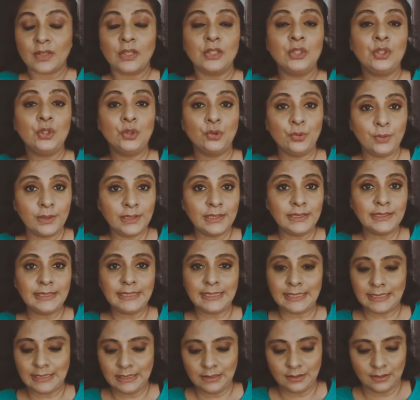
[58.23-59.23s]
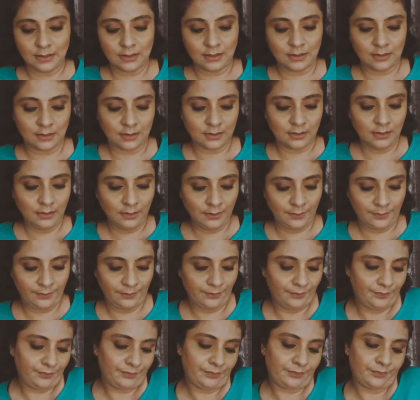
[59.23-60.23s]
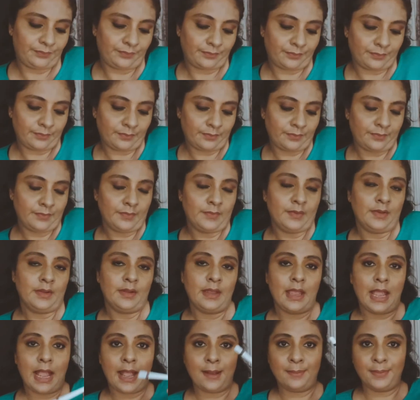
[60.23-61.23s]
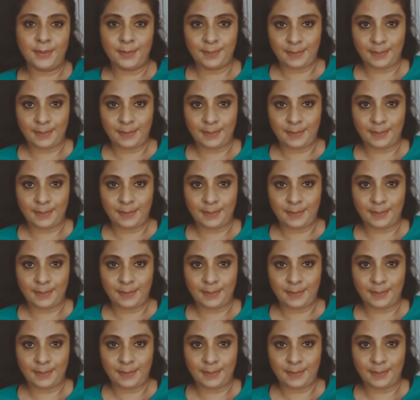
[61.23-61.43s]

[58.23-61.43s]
You will need a Apple